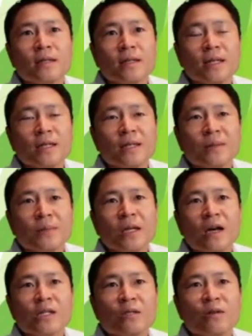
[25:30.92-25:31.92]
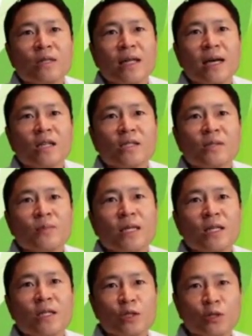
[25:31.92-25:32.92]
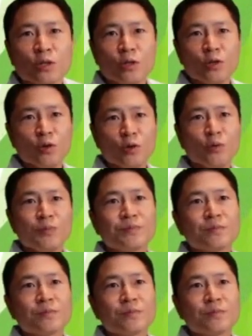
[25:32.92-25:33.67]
It also allows me to